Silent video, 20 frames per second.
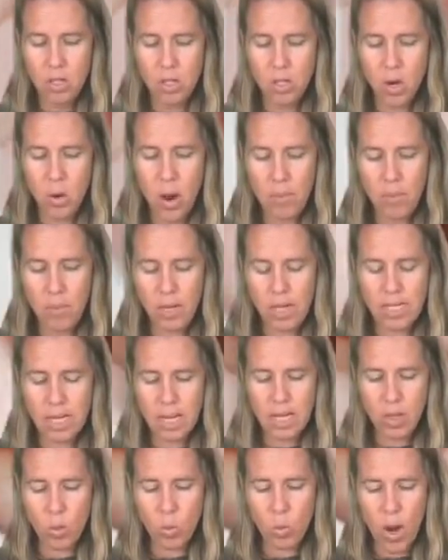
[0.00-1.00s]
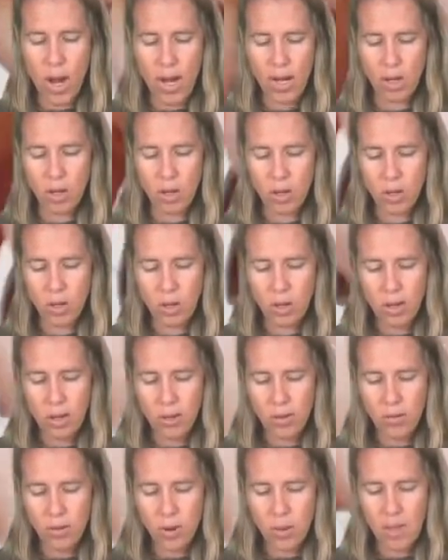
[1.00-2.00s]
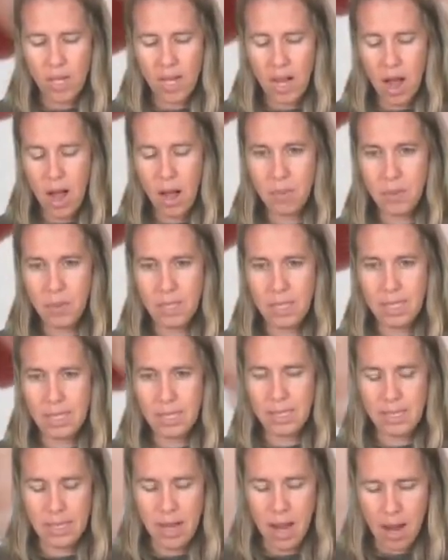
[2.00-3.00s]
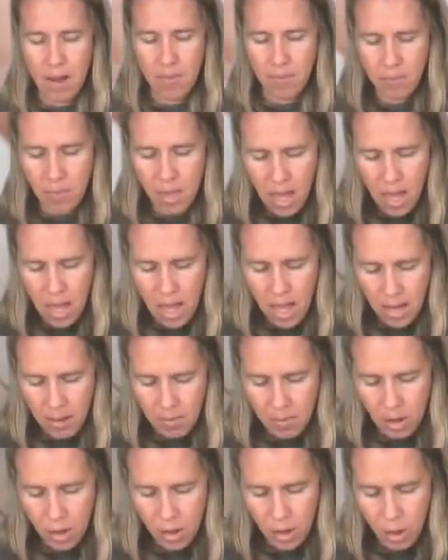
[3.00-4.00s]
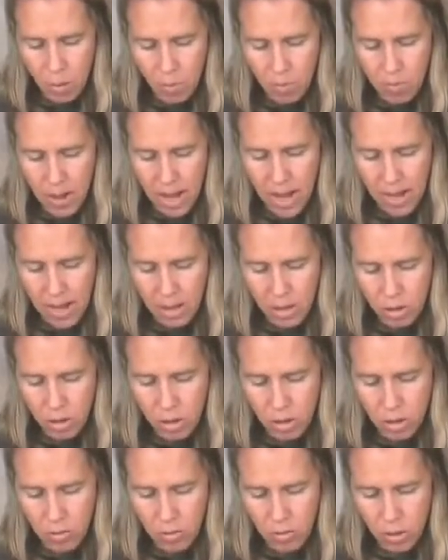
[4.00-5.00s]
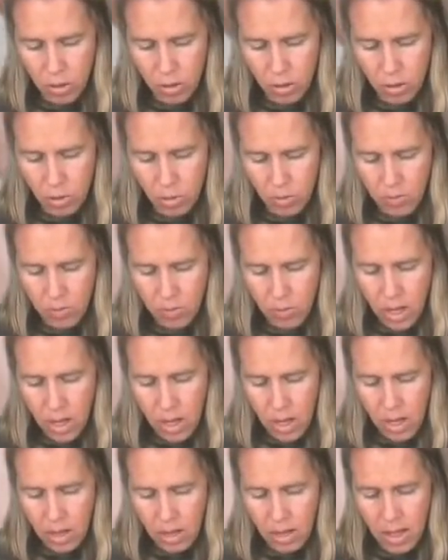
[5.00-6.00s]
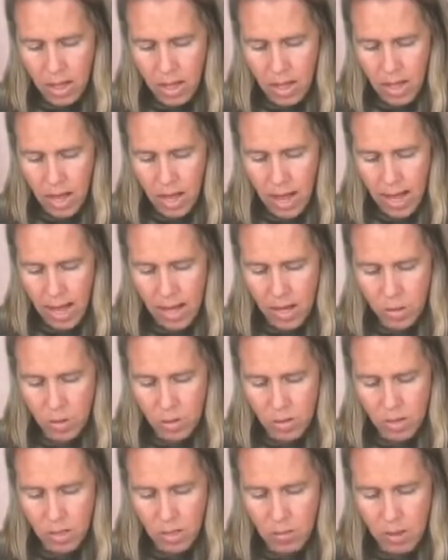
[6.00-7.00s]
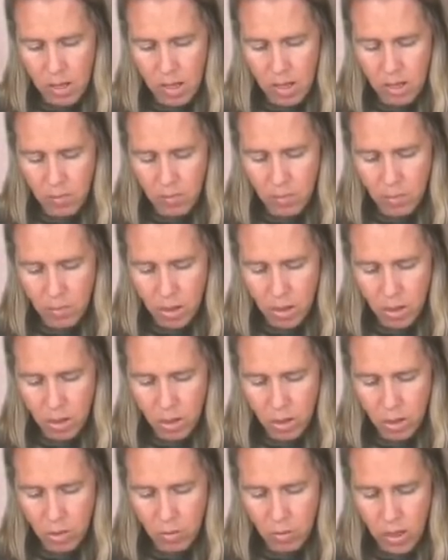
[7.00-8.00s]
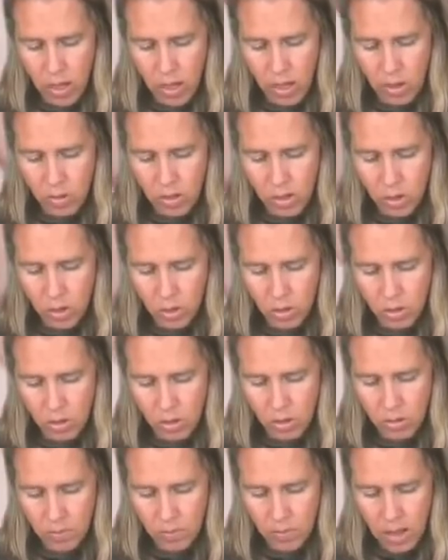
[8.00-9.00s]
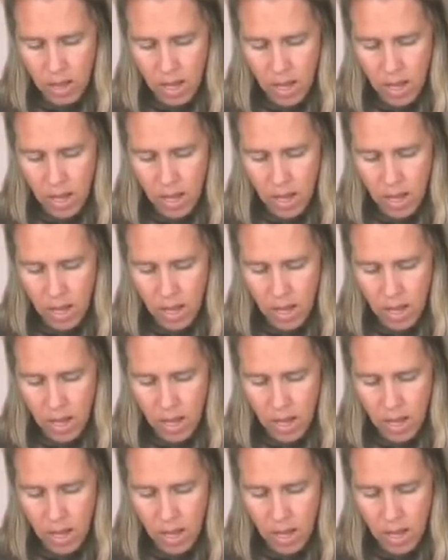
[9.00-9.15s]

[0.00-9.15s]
So I'm going to take the wire from the opposite side, and I'm going to go back through the 8 seed bead, the 3 crystals,